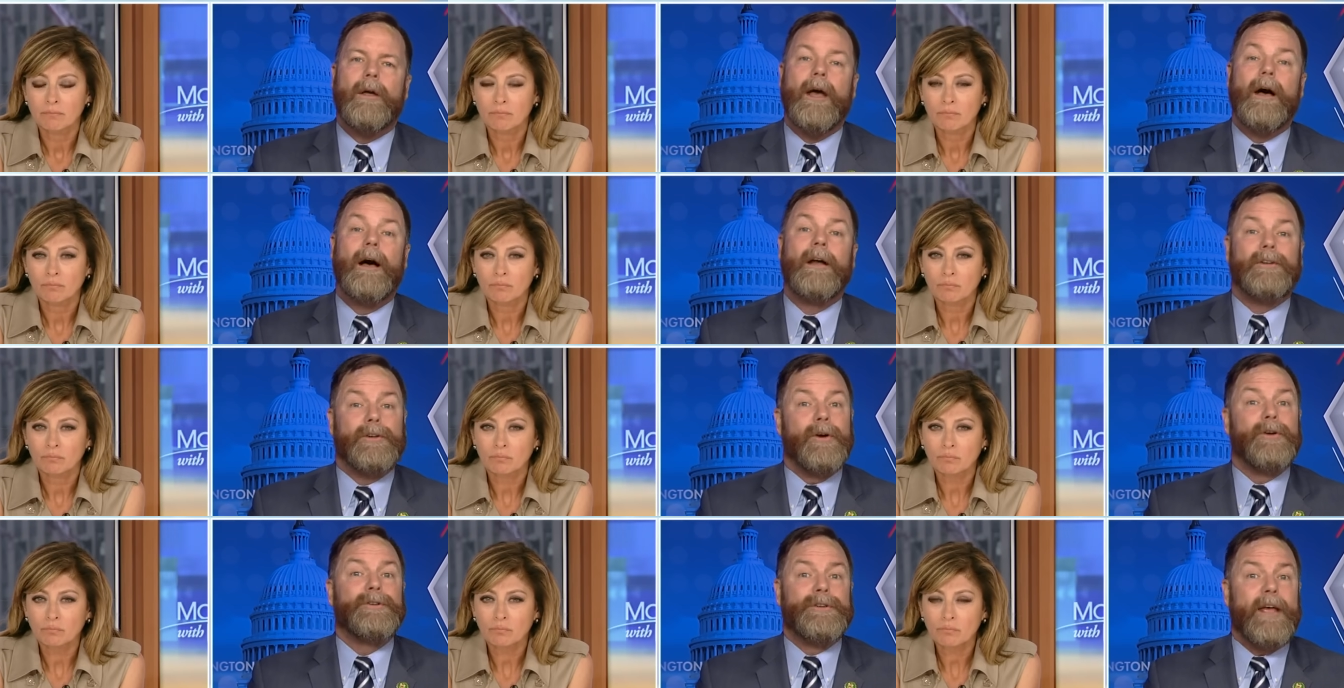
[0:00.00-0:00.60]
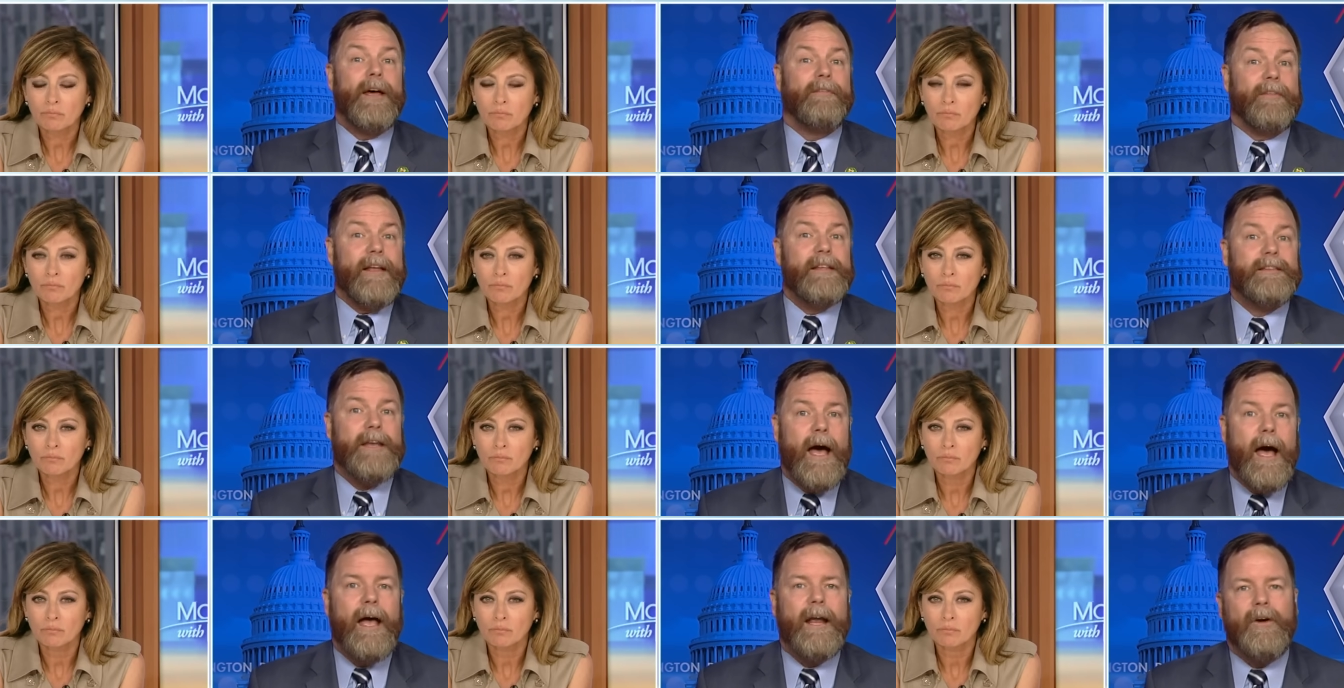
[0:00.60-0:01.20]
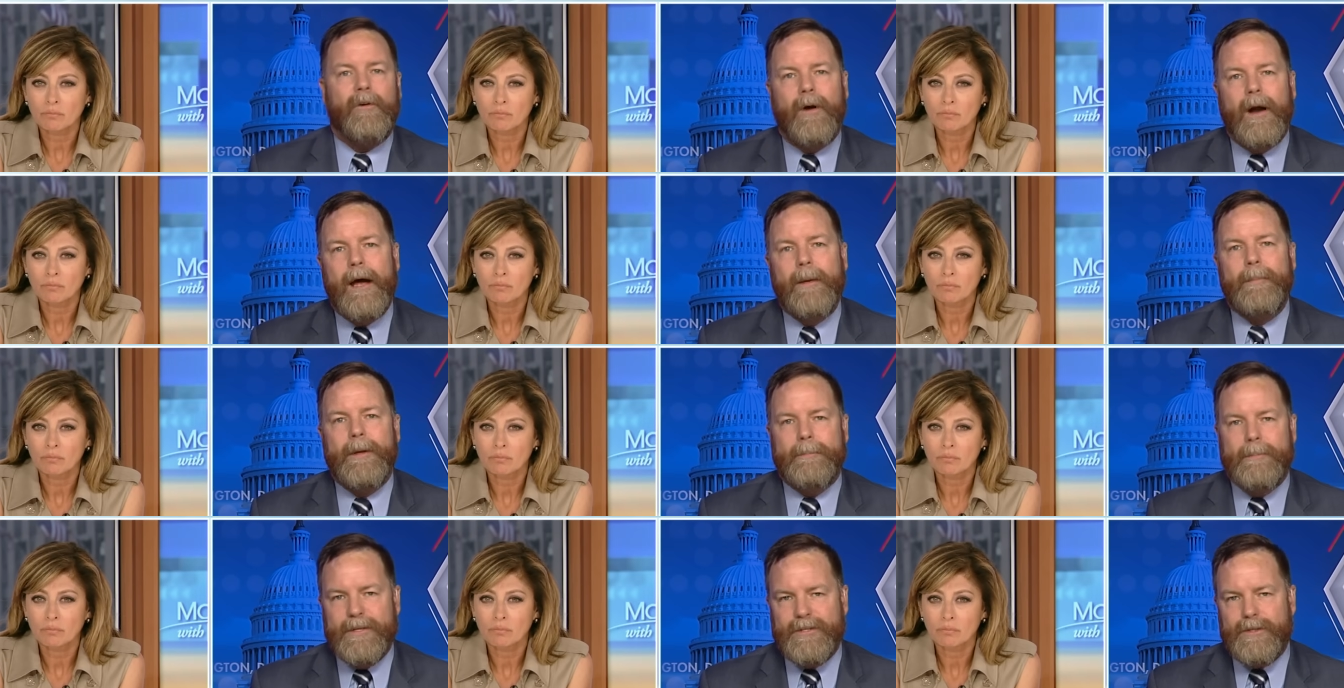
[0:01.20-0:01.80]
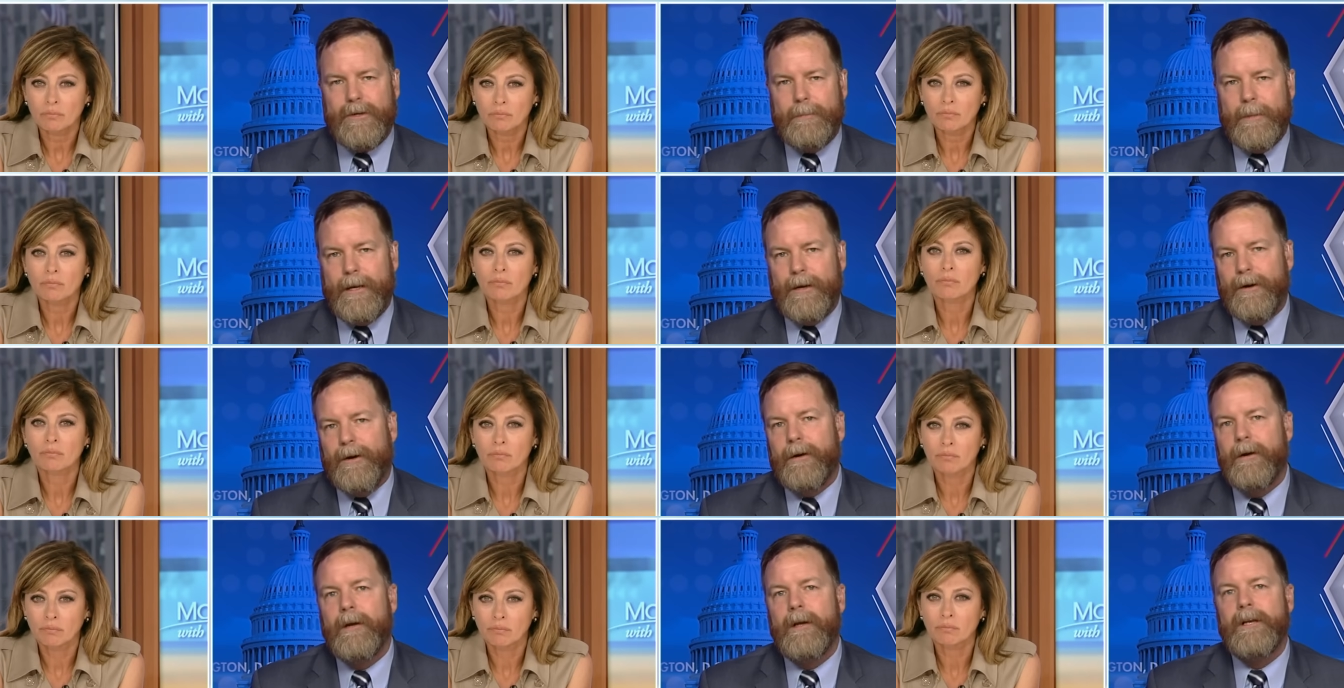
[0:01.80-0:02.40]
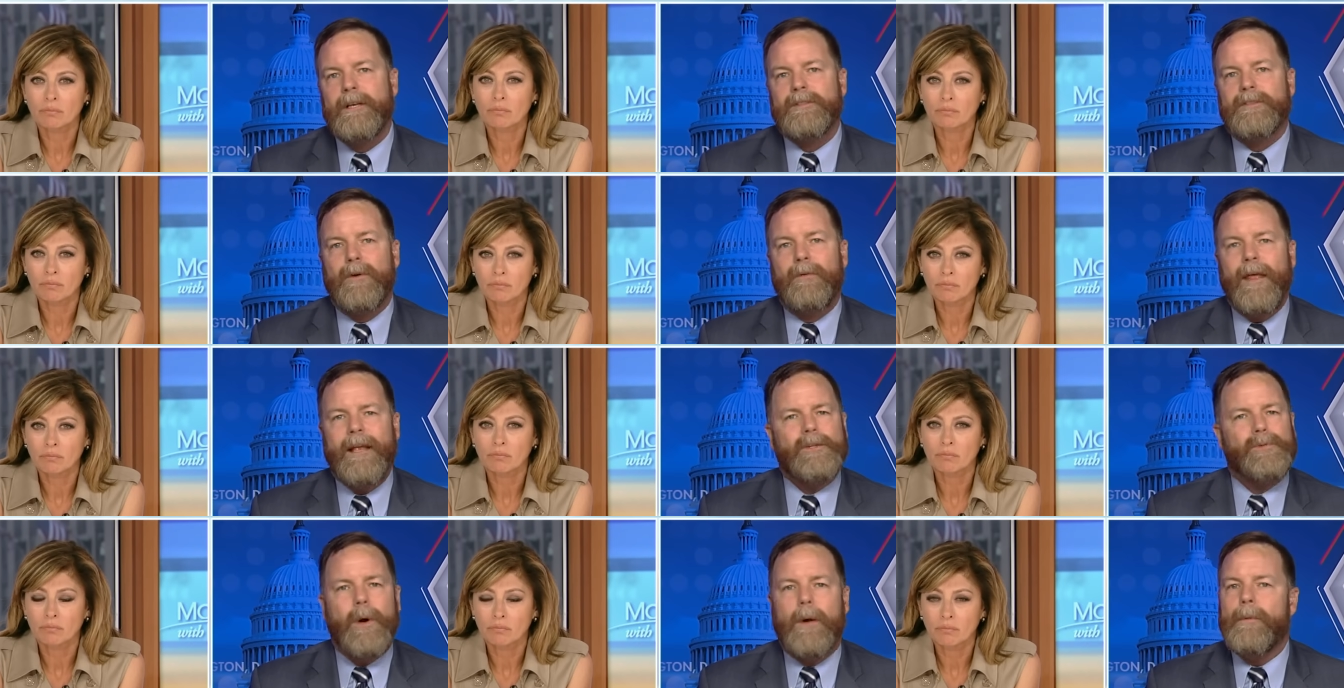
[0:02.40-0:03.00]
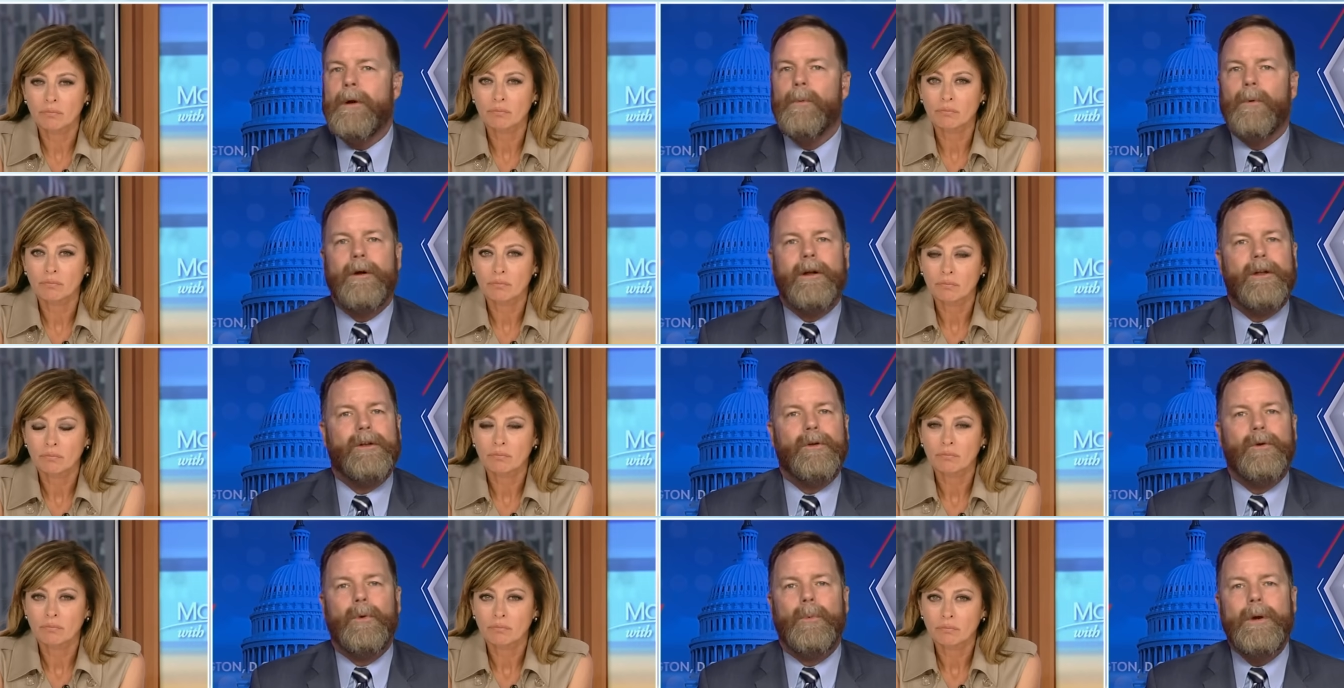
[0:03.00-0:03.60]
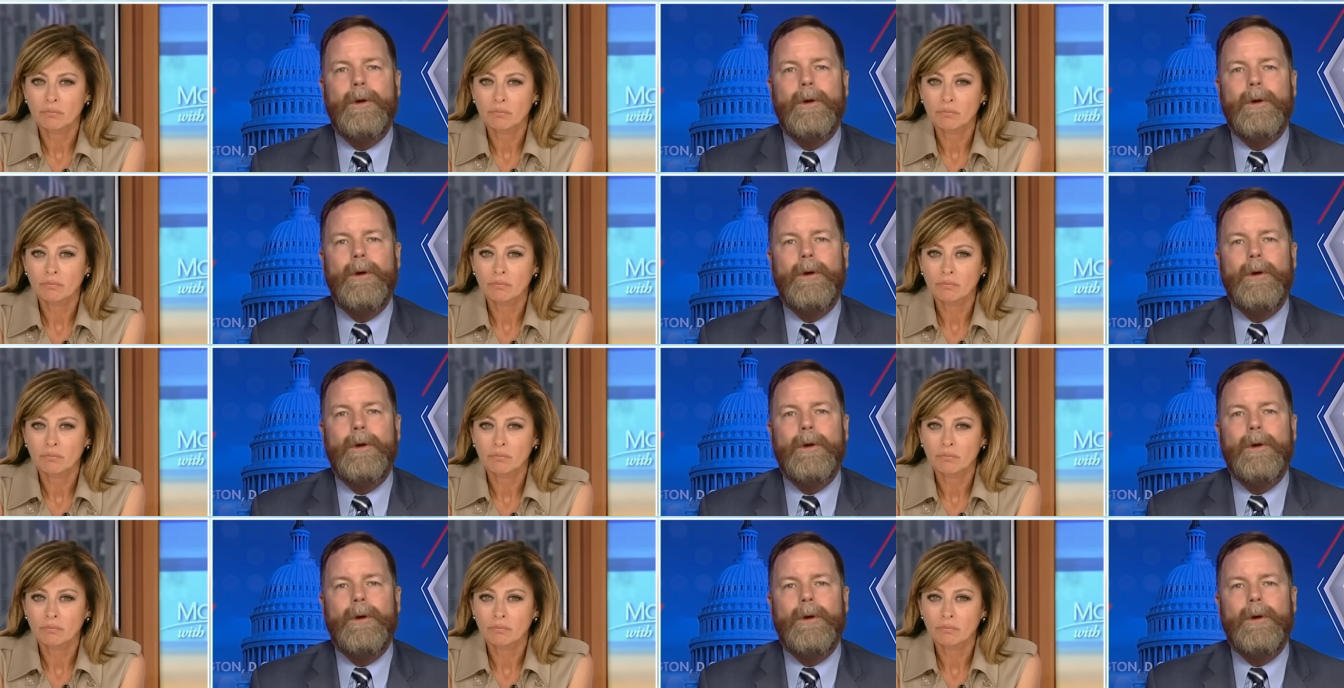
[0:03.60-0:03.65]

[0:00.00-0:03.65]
Speaker 1: uh, turns out that's a high crime and misdemeanor. So that's what we want to do. We